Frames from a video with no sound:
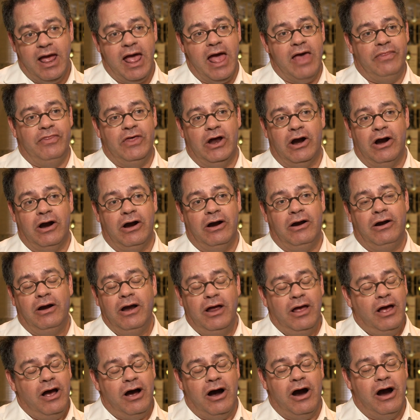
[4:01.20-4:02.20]
And there
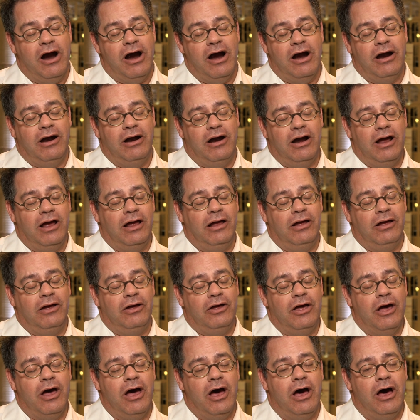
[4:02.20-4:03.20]
are
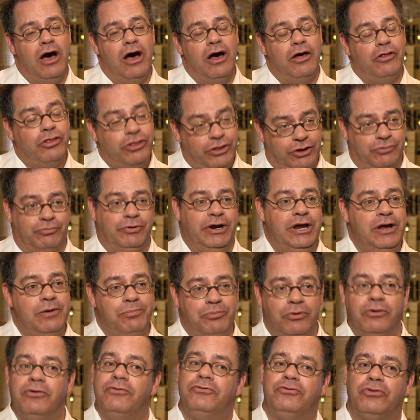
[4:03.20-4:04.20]
3
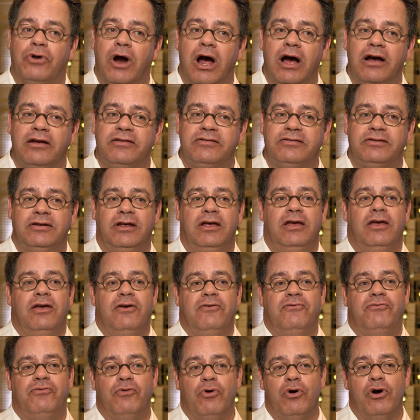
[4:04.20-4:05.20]
approved drugs
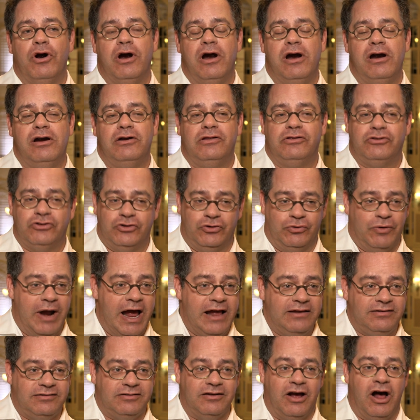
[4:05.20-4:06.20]
for
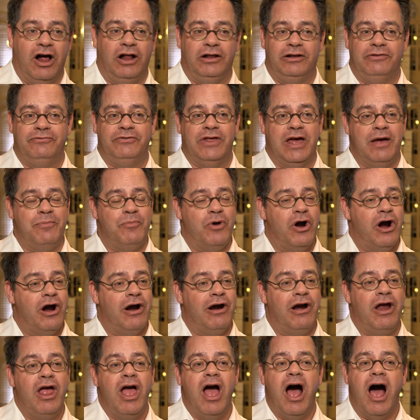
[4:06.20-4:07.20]
Tourette's. All of them
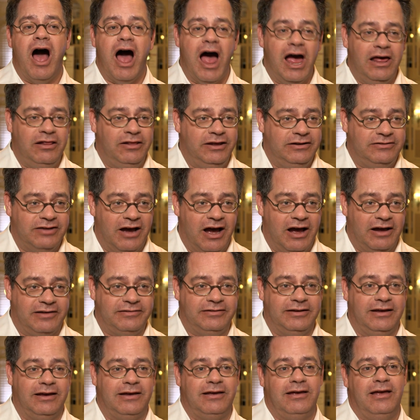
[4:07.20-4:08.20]
are highly
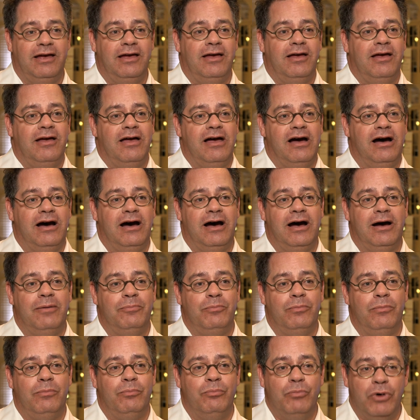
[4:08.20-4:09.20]
toxic.
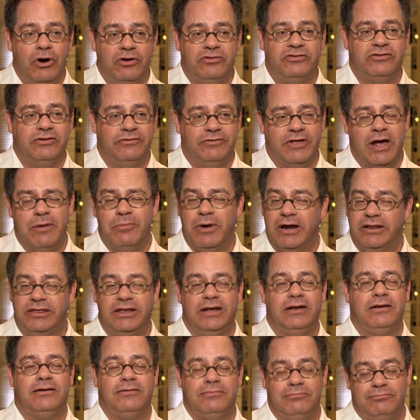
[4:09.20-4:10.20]
Most of them, I
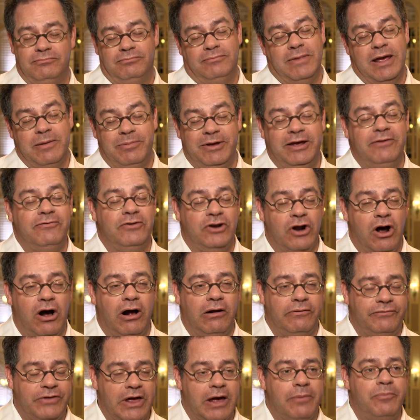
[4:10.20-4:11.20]
think, maybe even
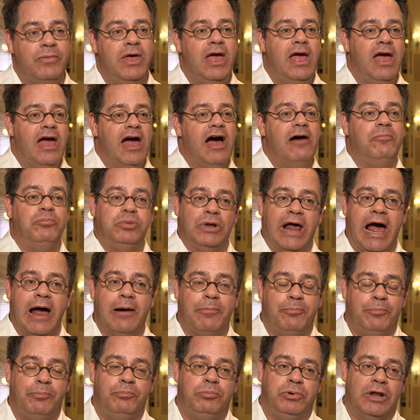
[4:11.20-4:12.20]
all of them, have
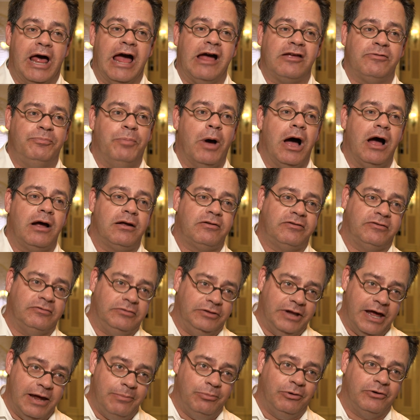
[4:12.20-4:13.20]
black box
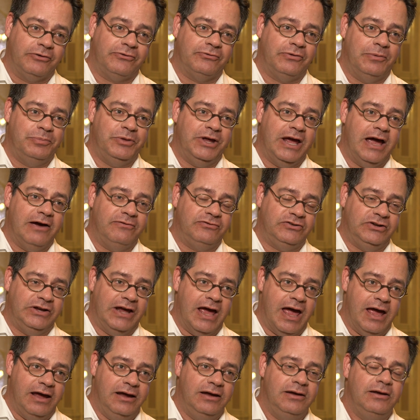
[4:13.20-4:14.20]
labels from the
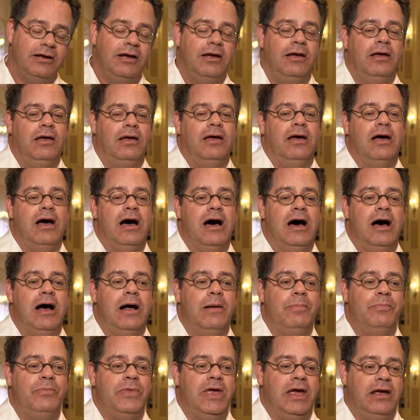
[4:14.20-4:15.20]
FDA.
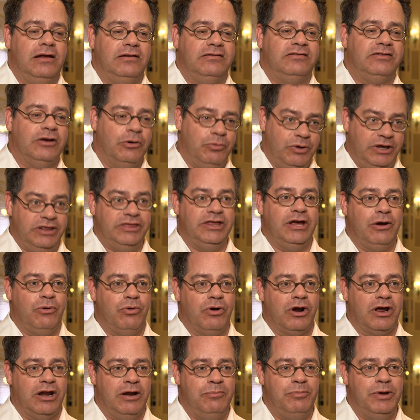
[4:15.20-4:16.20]
And so we think
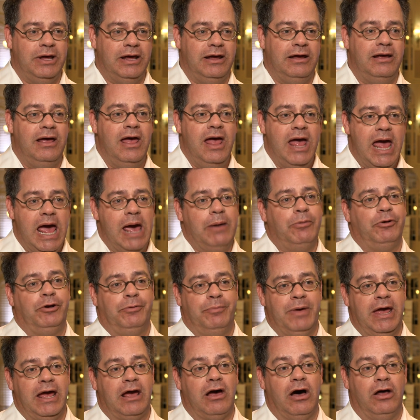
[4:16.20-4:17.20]
we're going to be able
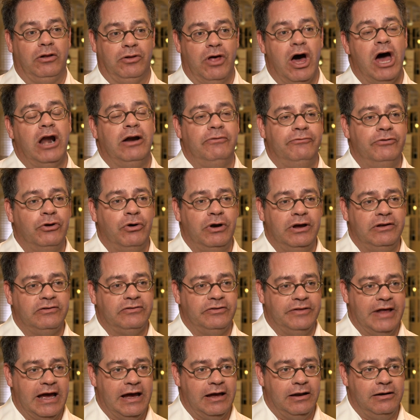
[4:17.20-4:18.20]
to make a lot of
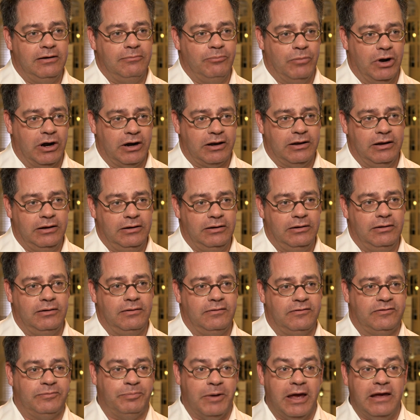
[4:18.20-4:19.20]
noise in that market
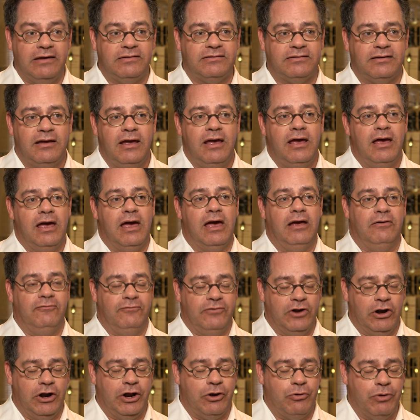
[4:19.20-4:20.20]
space in
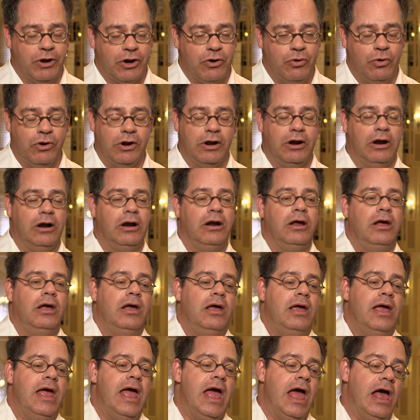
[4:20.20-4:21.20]
very quick order.
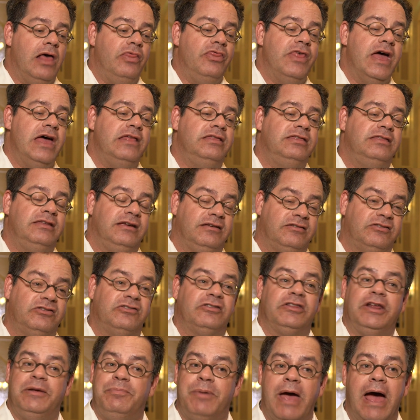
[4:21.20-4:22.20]
And then the
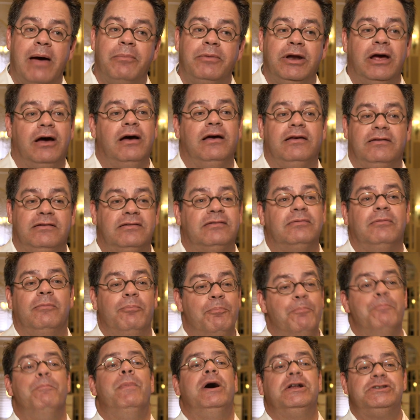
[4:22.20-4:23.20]
sleep apnea is
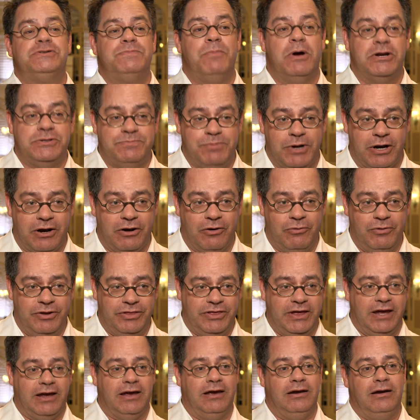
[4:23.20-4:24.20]
much, much bigger. We
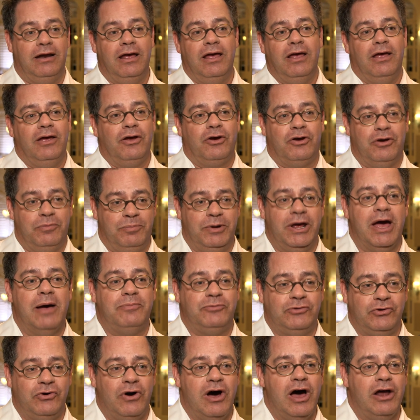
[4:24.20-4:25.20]
think it could be
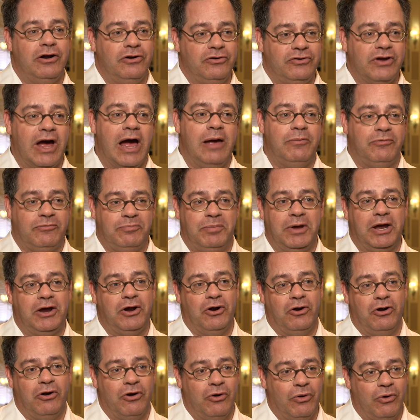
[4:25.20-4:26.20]
up to 100 times
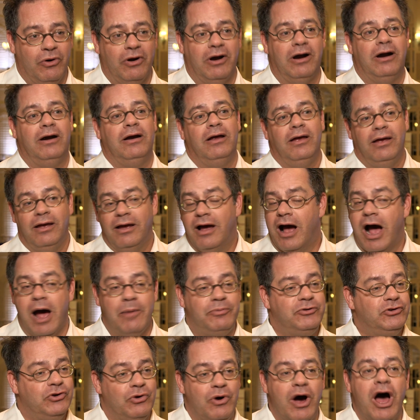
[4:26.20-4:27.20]
bigger, or
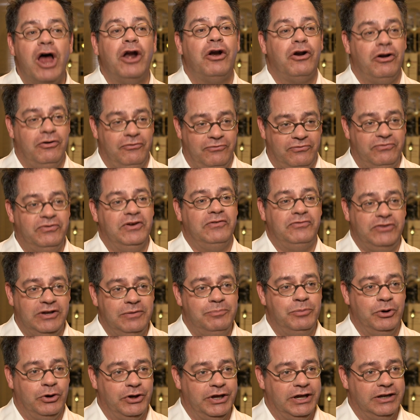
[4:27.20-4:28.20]
up to
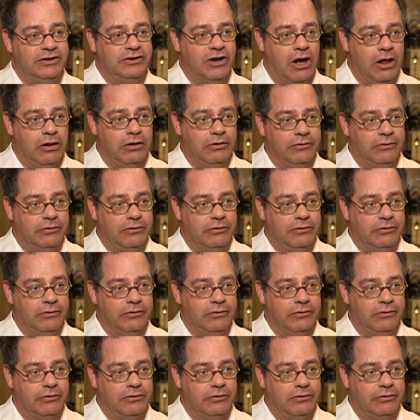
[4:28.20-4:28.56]
$150 billion.